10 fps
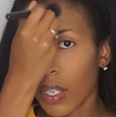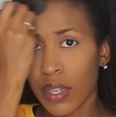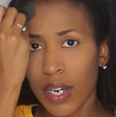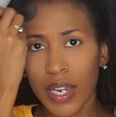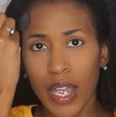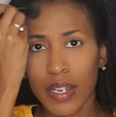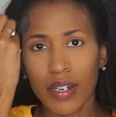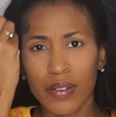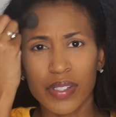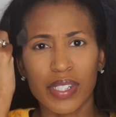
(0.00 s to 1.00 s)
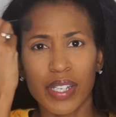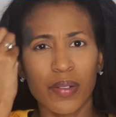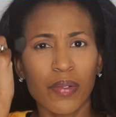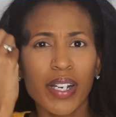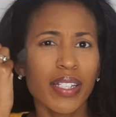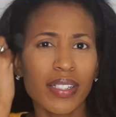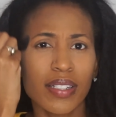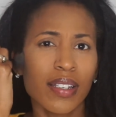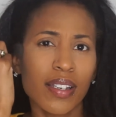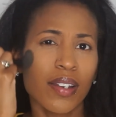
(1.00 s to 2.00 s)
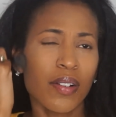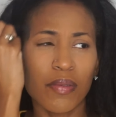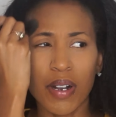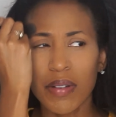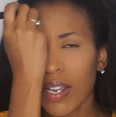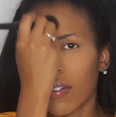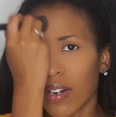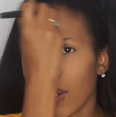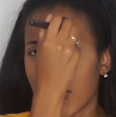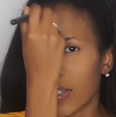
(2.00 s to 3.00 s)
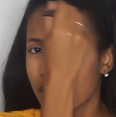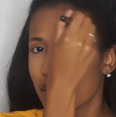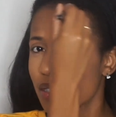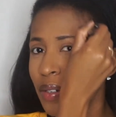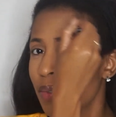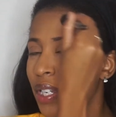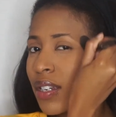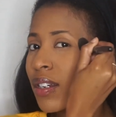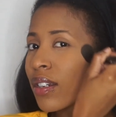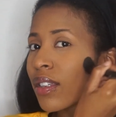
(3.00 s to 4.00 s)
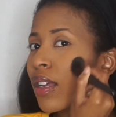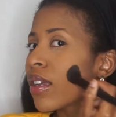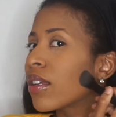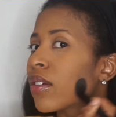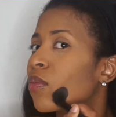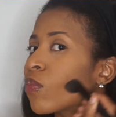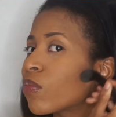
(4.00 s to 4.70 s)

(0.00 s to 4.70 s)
And then I got here and I was just like, what? Why would I grab this? It's so weird. Like,